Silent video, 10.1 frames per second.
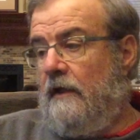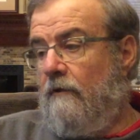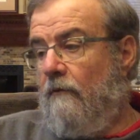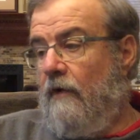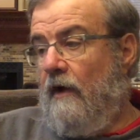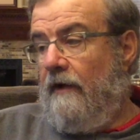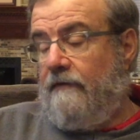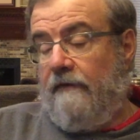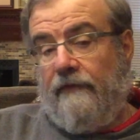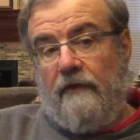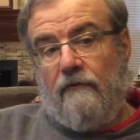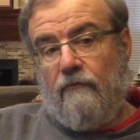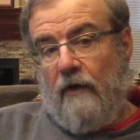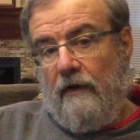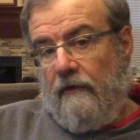you'll realize that
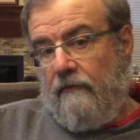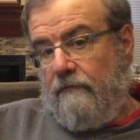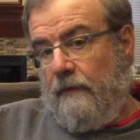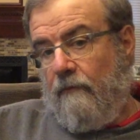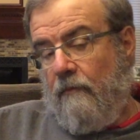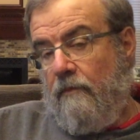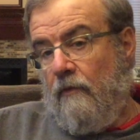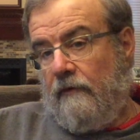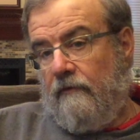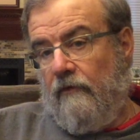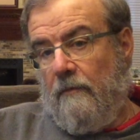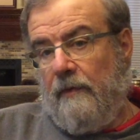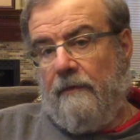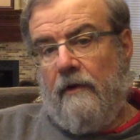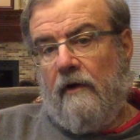there's been reports in the
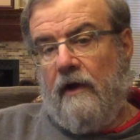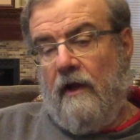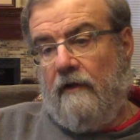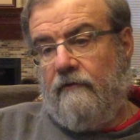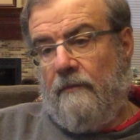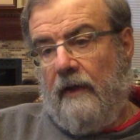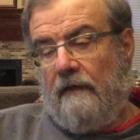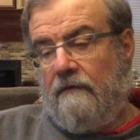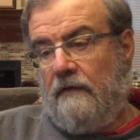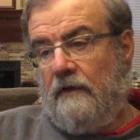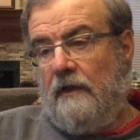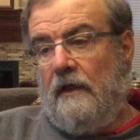Biblical Archaeology magazine